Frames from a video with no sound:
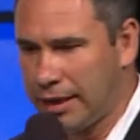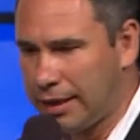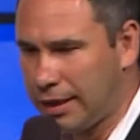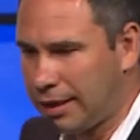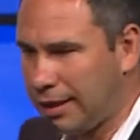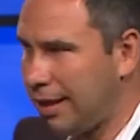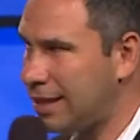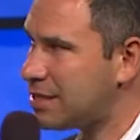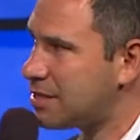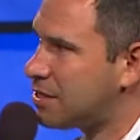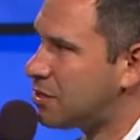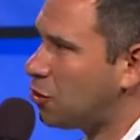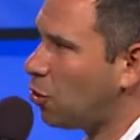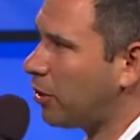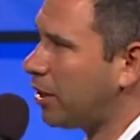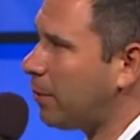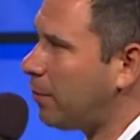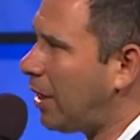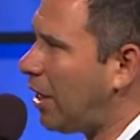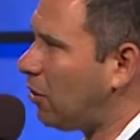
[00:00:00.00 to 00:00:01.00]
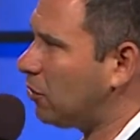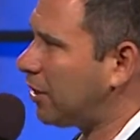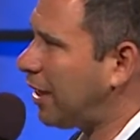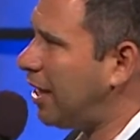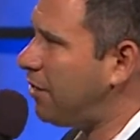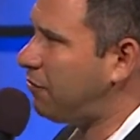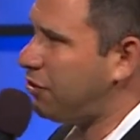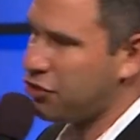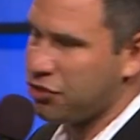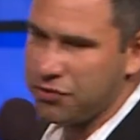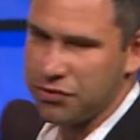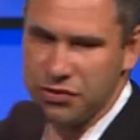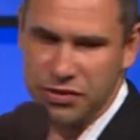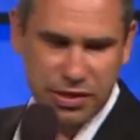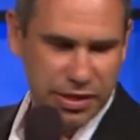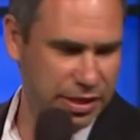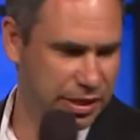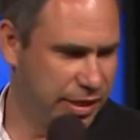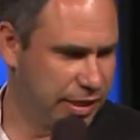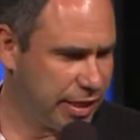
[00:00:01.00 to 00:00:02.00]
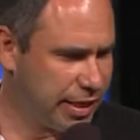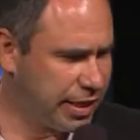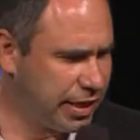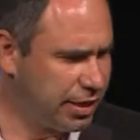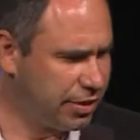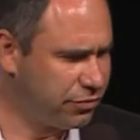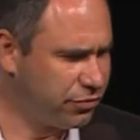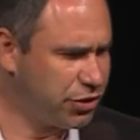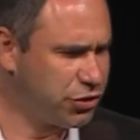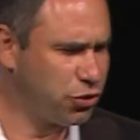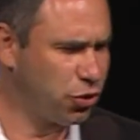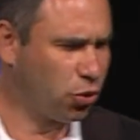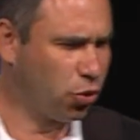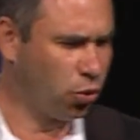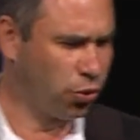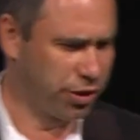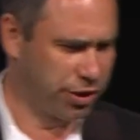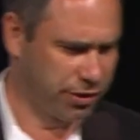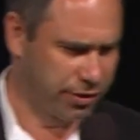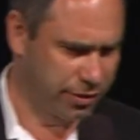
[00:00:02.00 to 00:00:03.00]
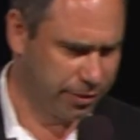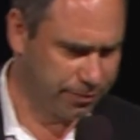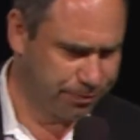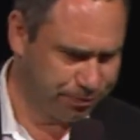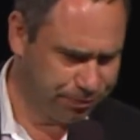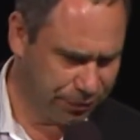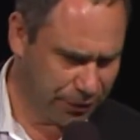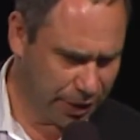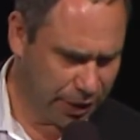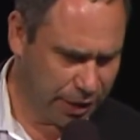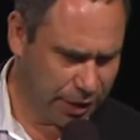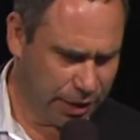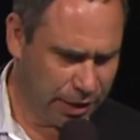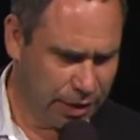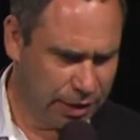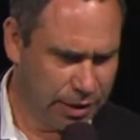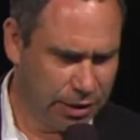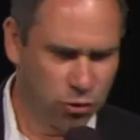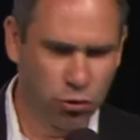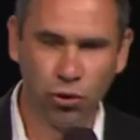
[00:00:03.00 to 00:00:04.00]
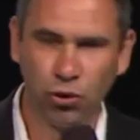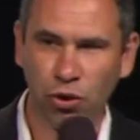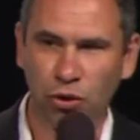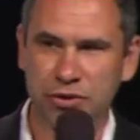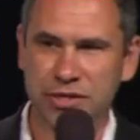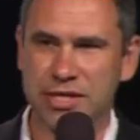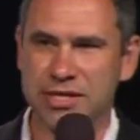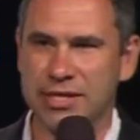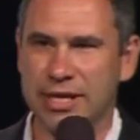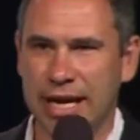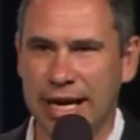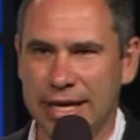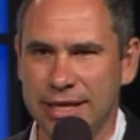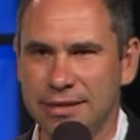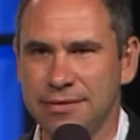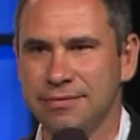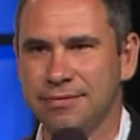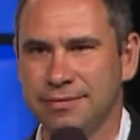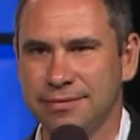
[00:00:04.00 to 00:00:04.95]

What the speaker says: let's talk about high-efficiency video coding. Do you know this guy?